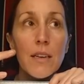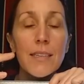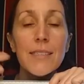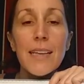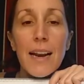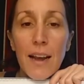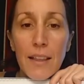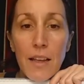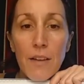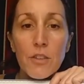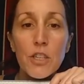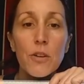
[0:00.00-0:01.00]
said I
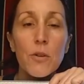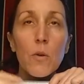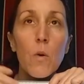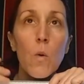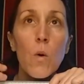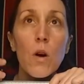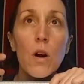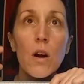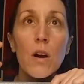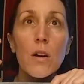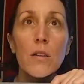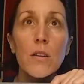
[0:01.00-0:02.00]
loved you,
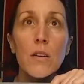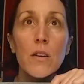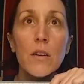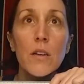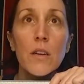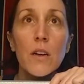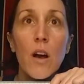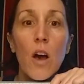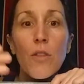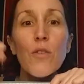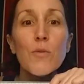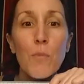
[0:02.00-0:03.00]
or
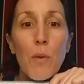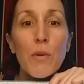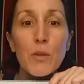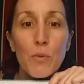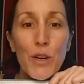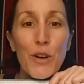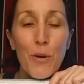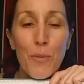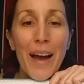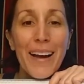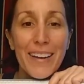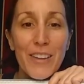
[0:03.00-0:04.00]
all those moments where you go
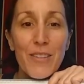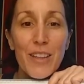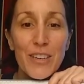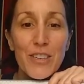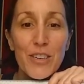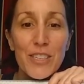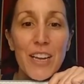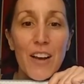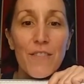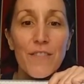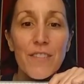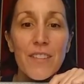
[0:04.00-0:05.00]
back and you think to
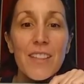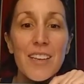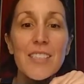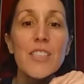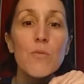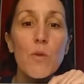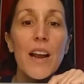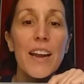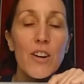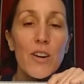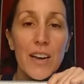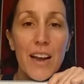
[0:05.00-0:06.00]
yourself, this is what I
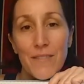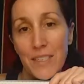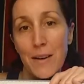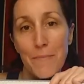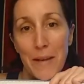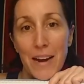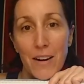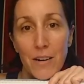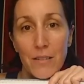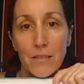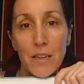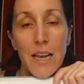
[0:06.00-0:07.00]
could have done
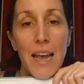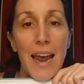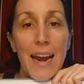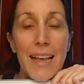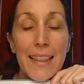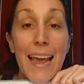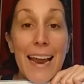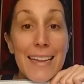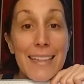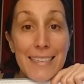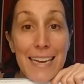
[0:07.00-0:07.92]
better. And at the end of the